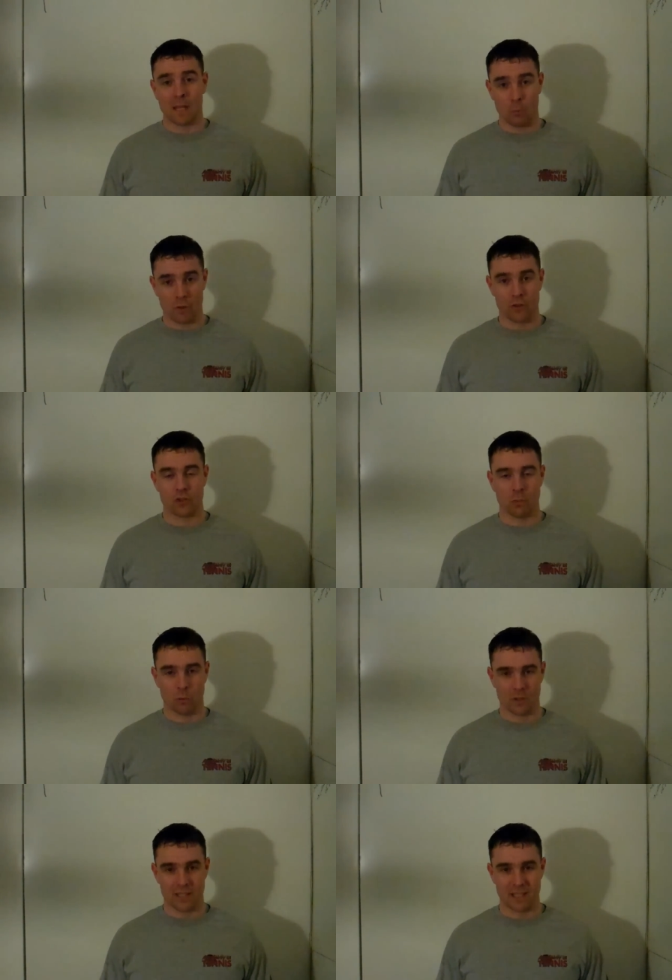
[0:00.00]
with some
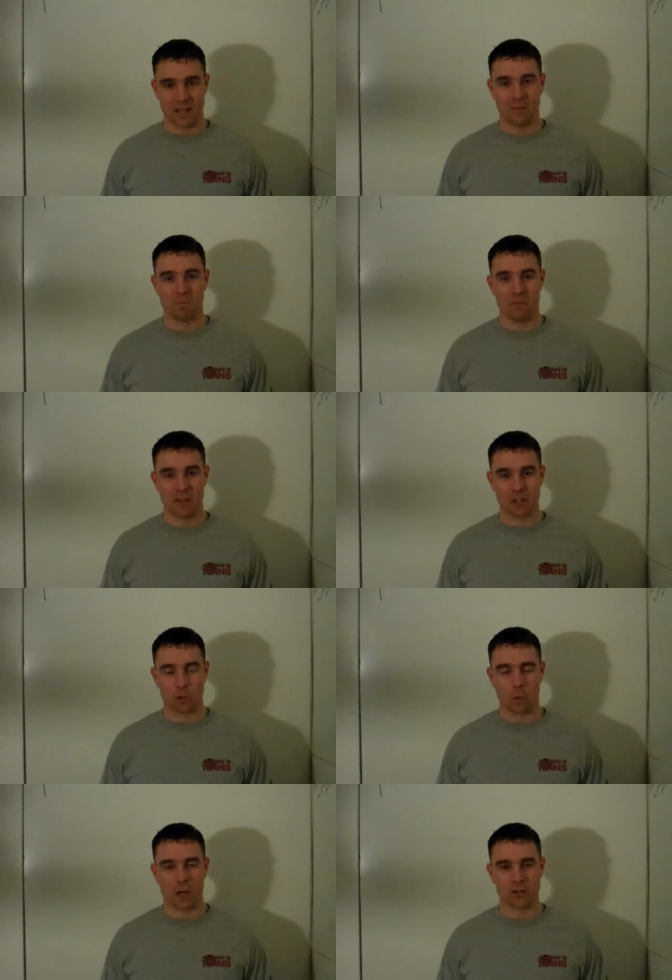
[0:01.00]
more detail. Thanks
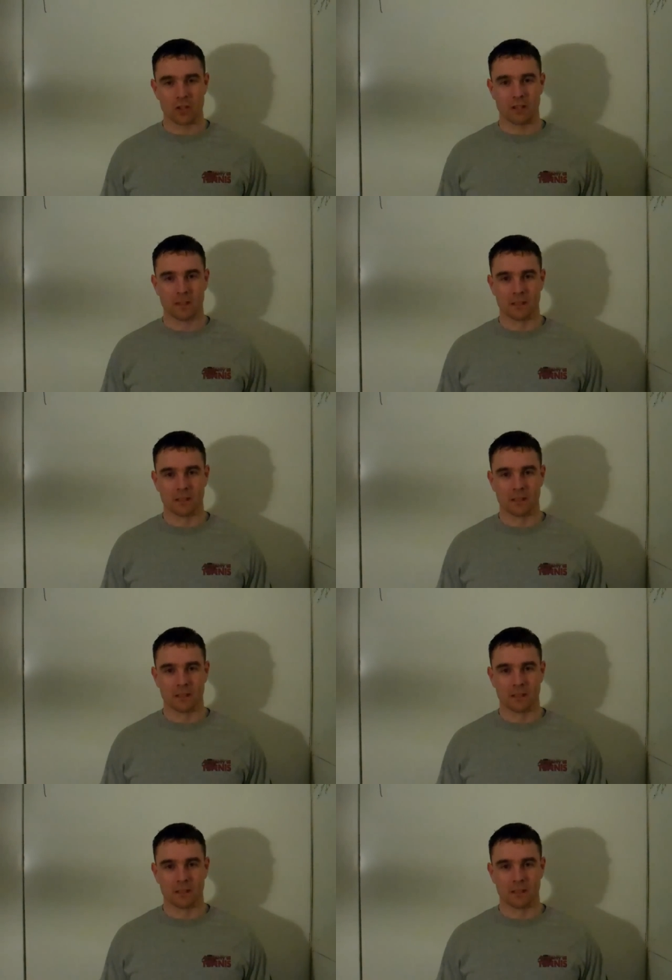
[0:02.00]
for watching.